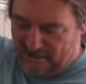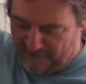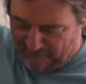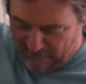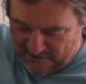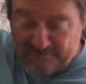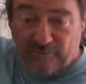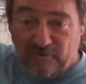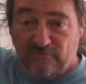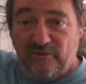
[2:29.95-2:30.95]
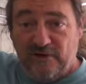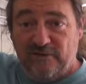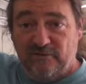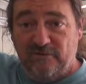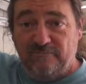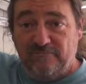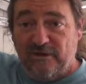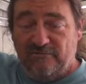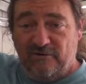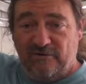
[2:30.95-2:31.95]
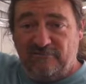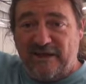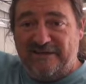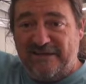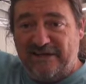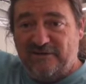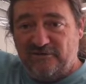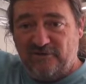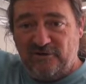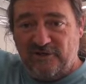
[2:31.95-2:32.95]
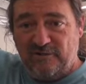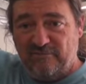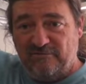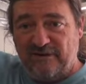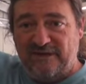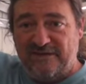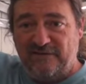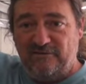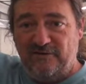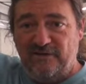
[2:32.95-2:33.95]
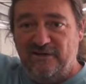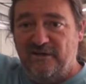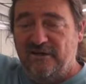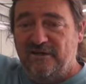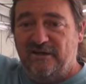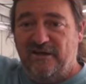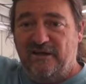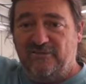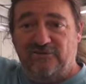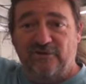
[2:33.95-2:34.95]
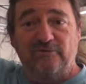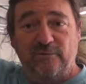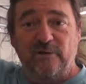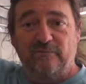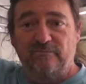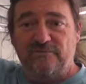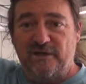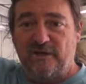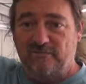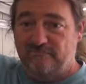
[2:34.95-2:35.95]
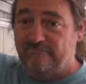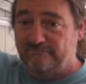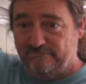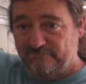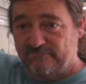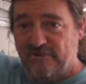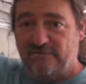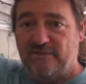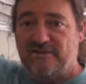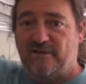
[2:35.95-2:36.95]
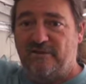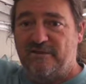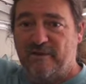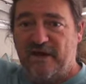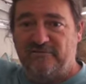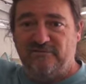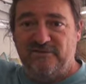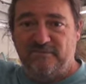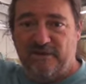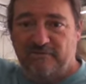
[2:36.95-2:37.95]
Find this board really good. Very flat deck. I try to keep a flat deck on it, and it surfs well. So this one's going in the bag for Timmy.